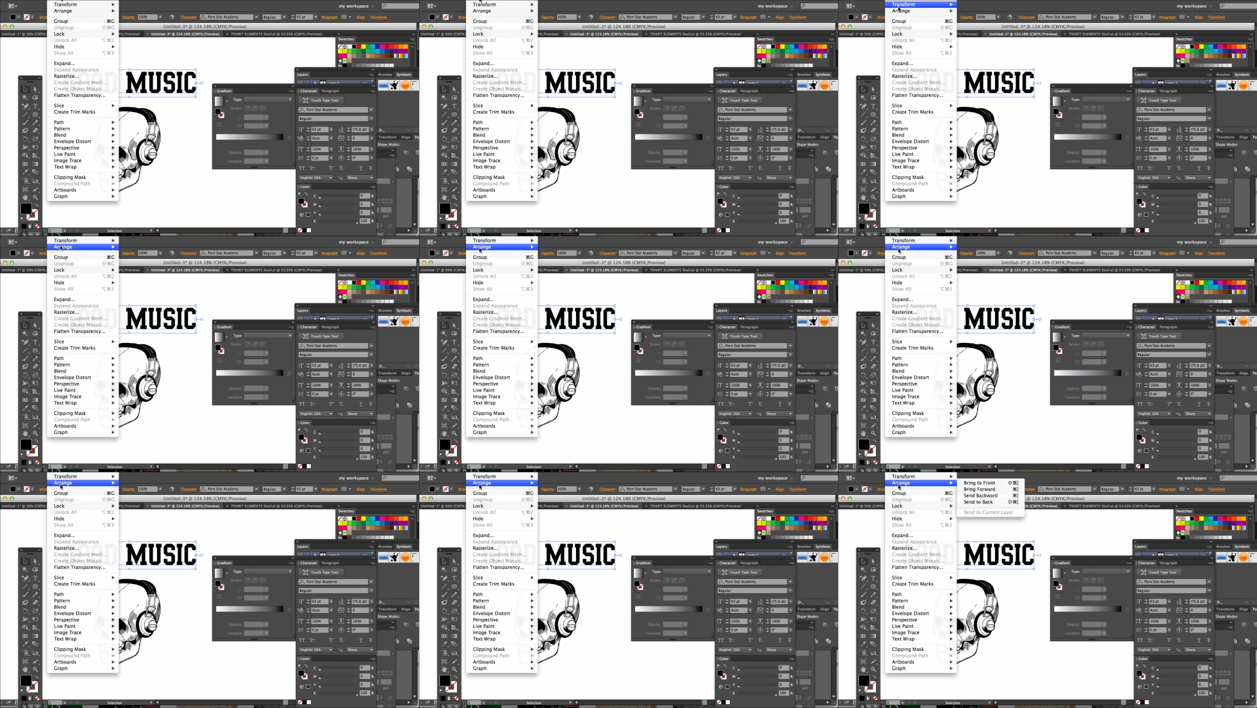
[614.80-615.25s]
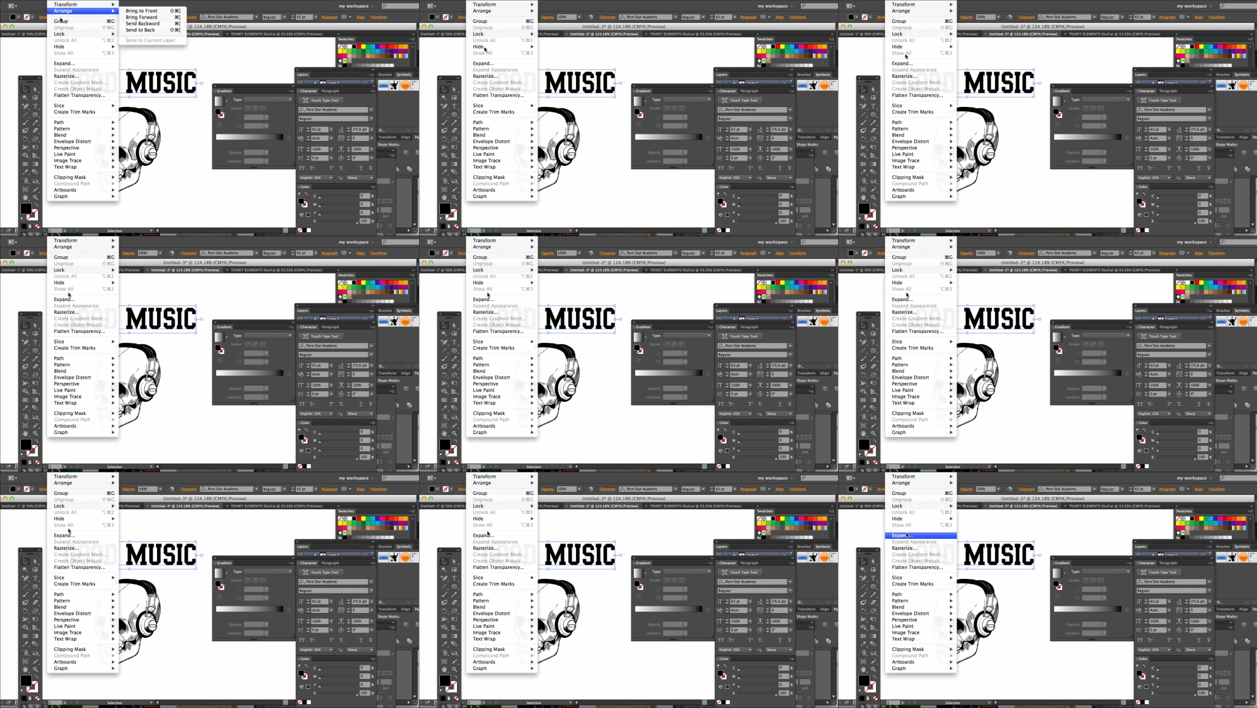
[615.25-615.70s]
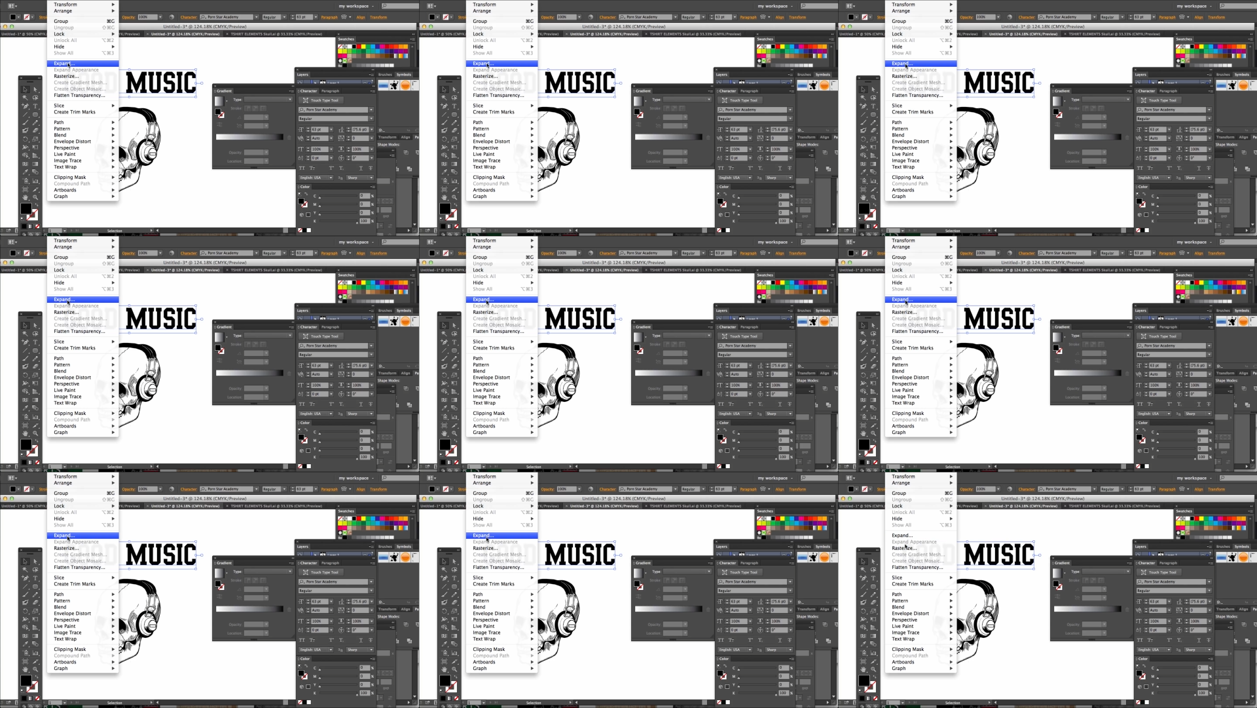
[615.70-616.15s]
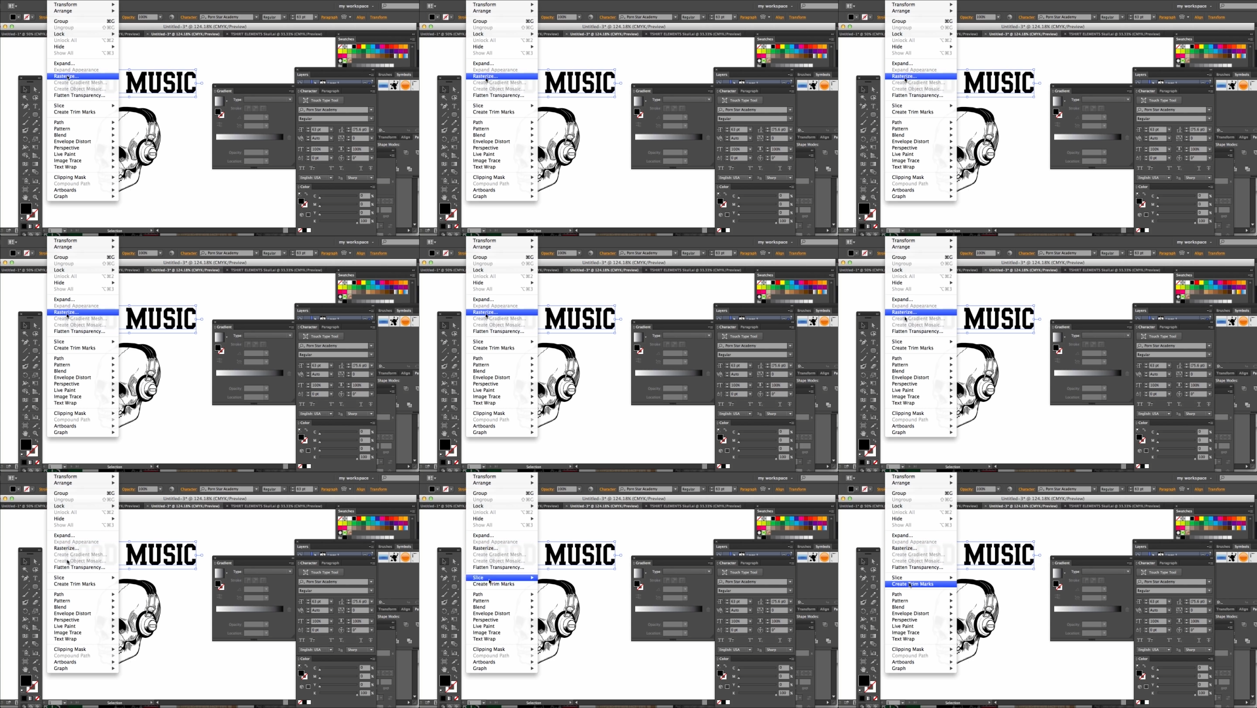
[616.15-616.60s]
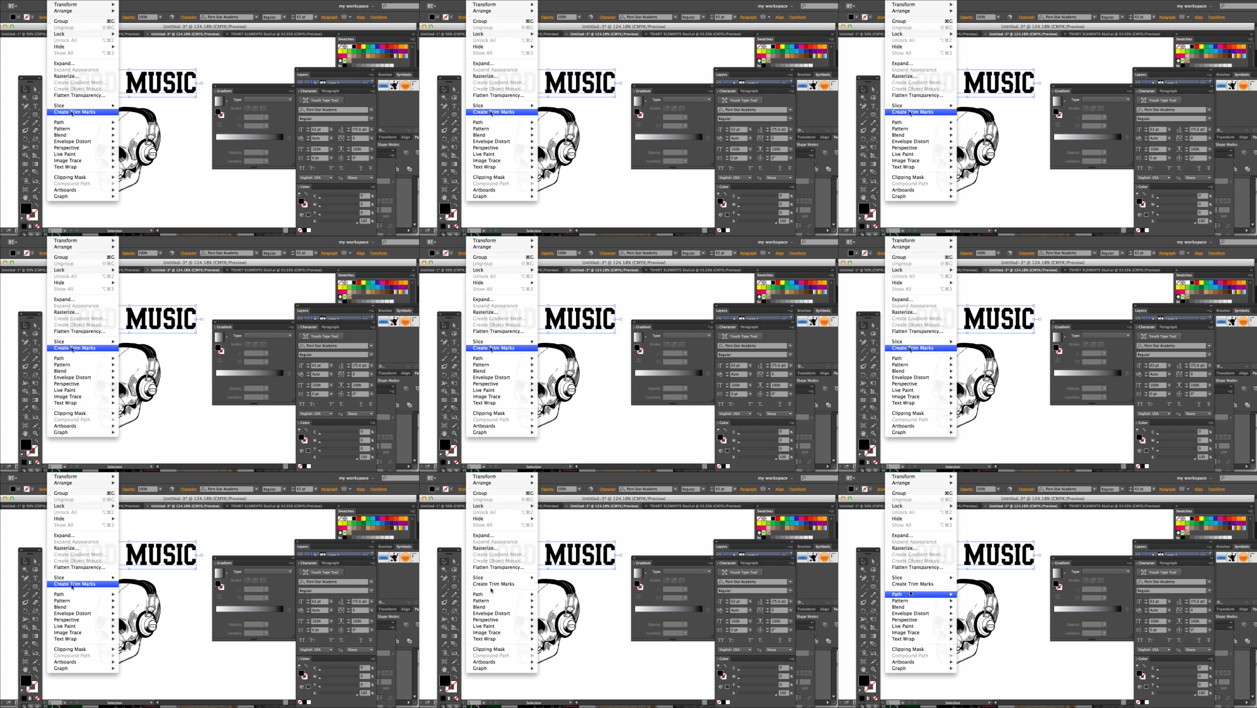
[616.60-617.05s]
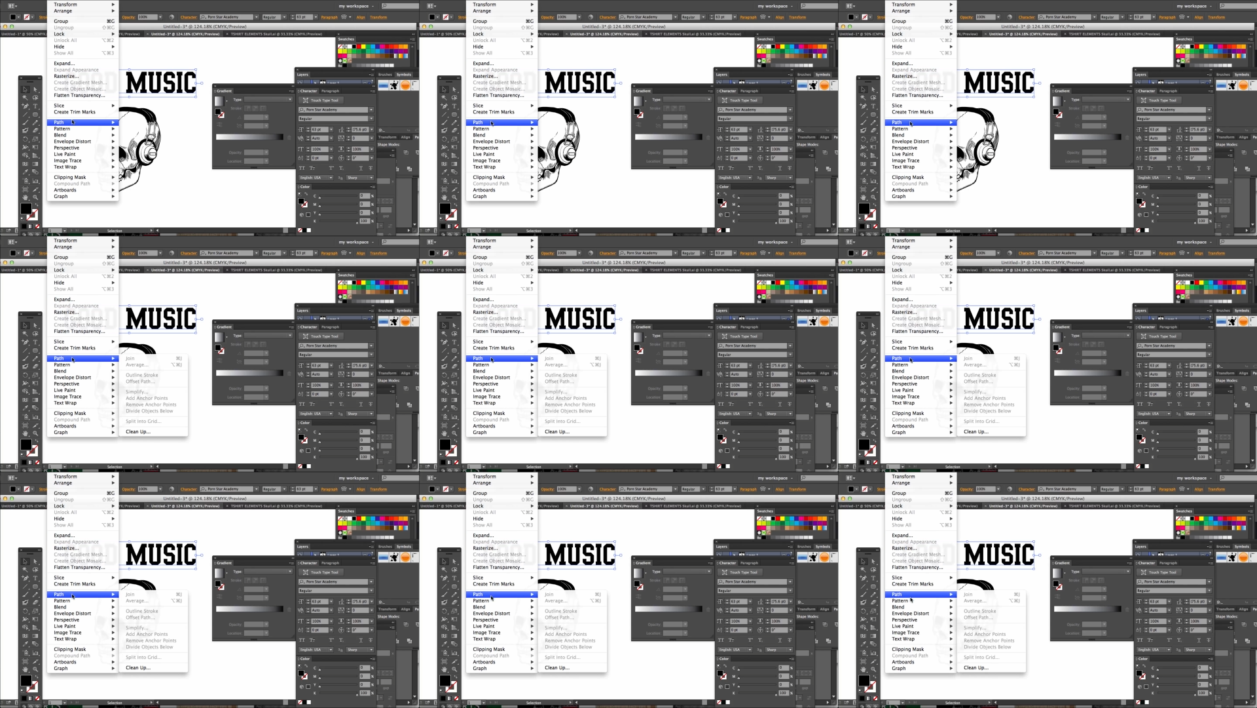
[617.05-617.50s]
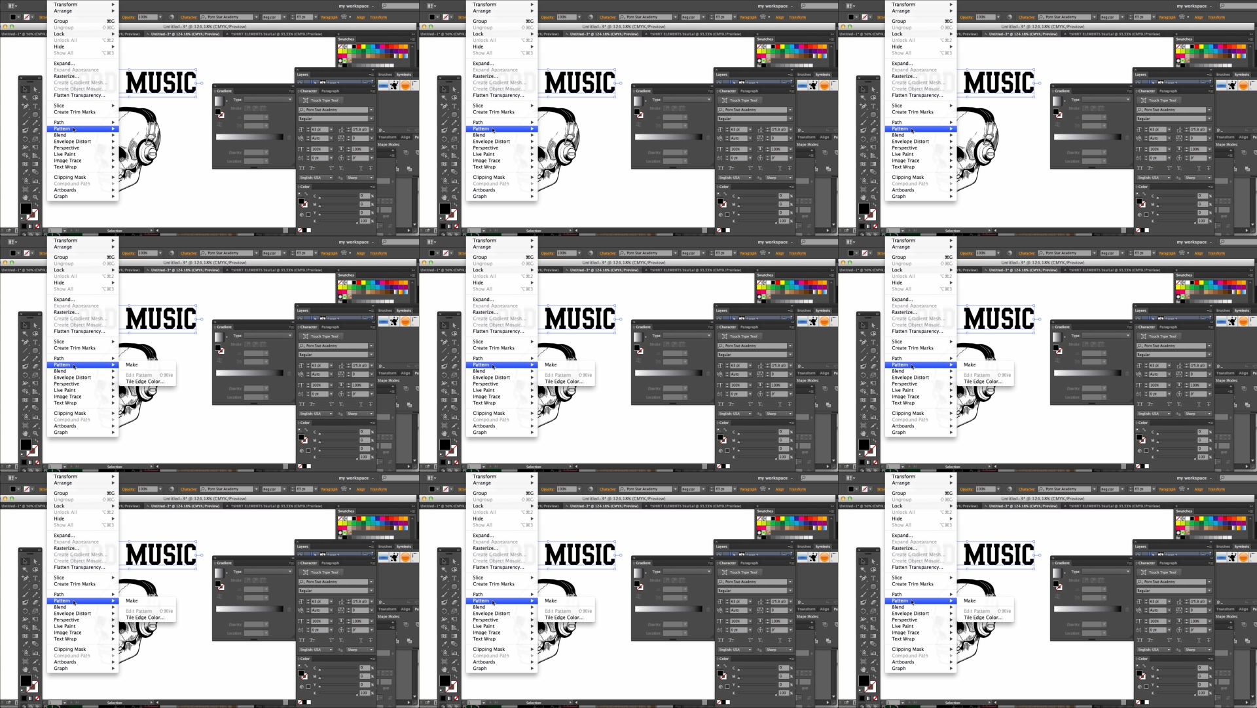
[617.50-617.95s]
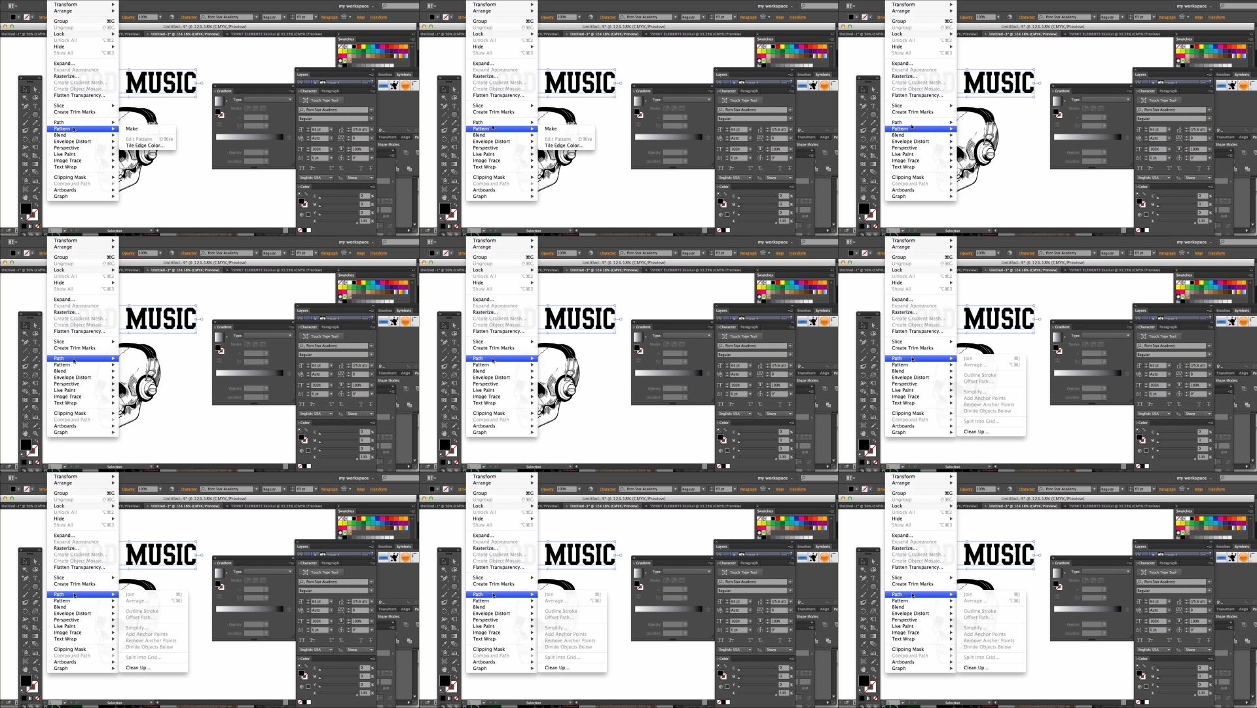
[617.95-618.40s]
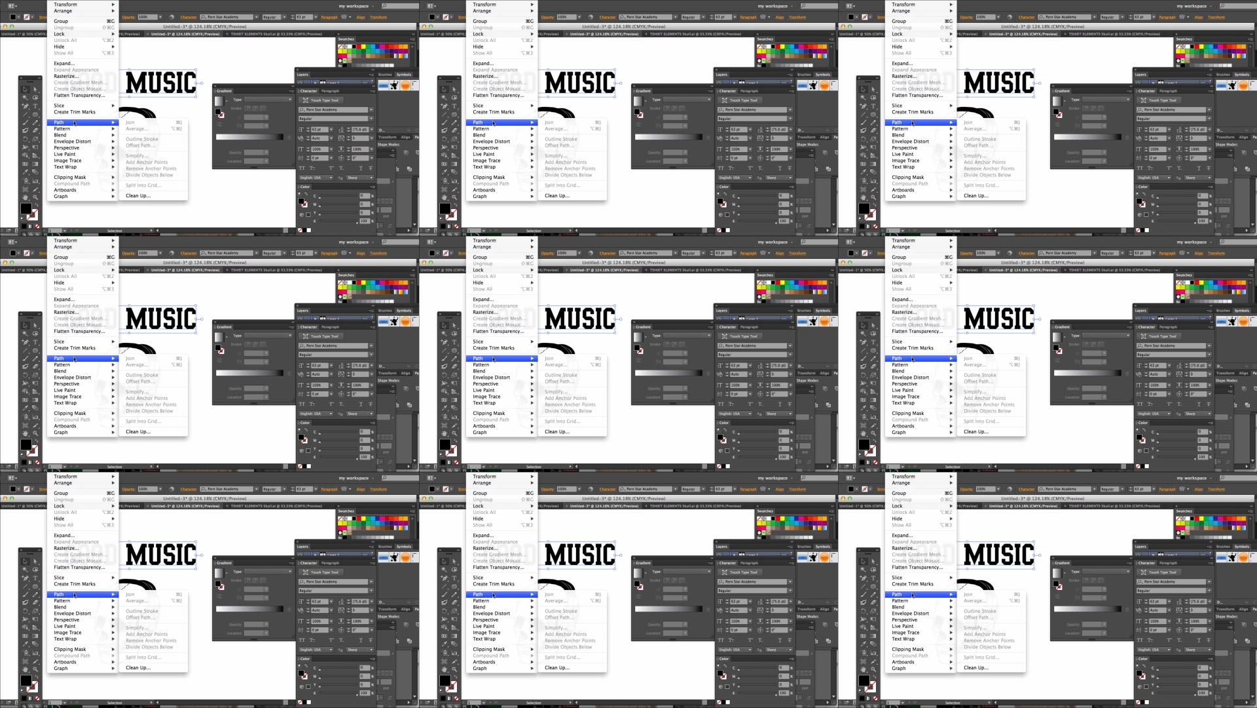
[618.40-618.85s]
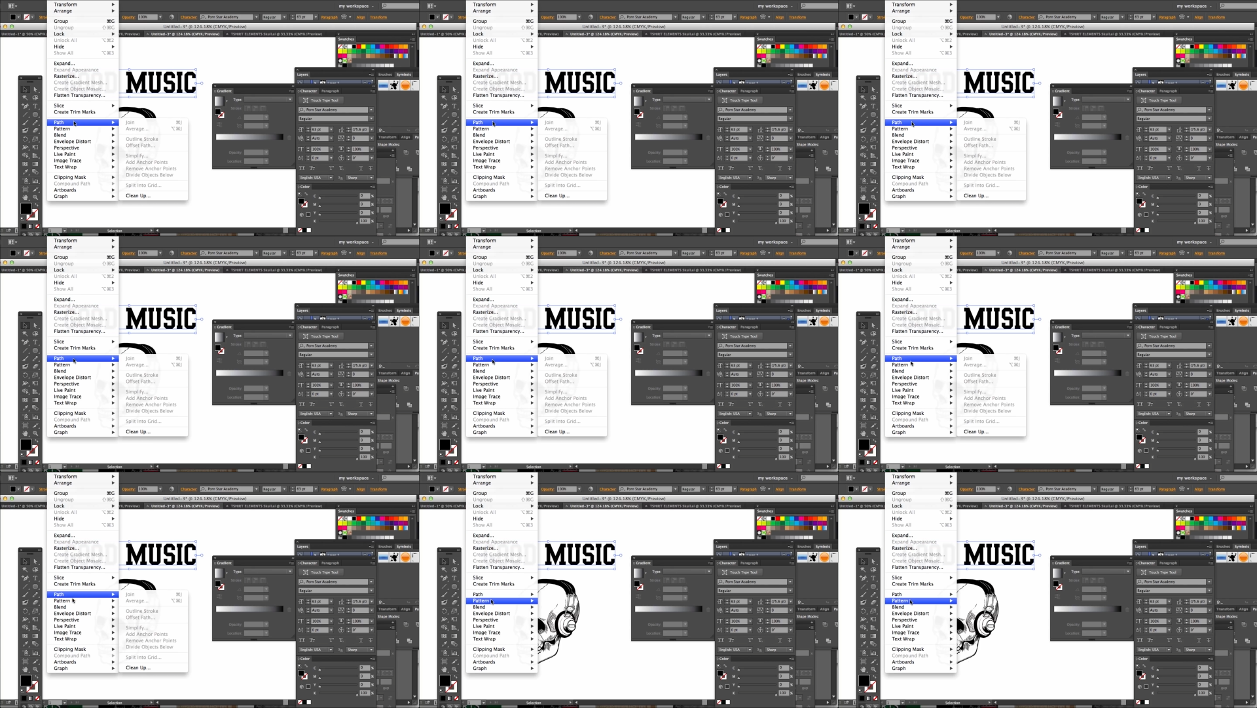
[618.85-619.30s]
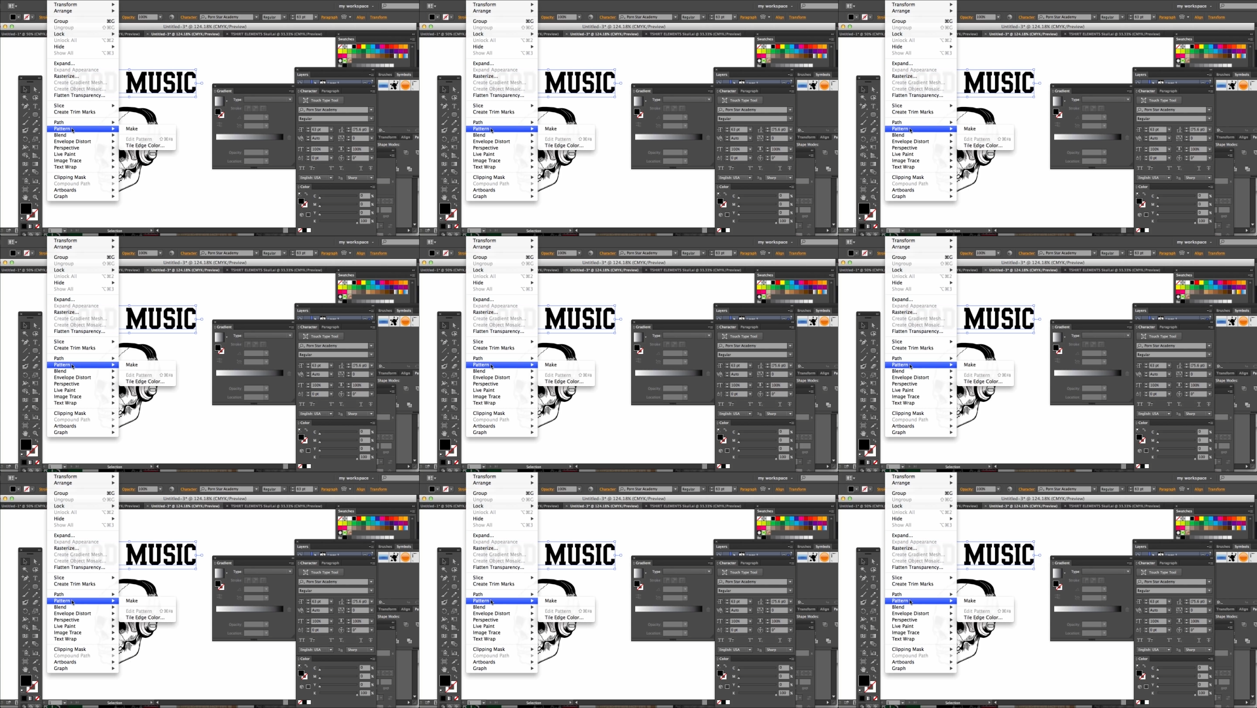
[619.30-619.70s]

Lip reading: [unreadable: no face in view]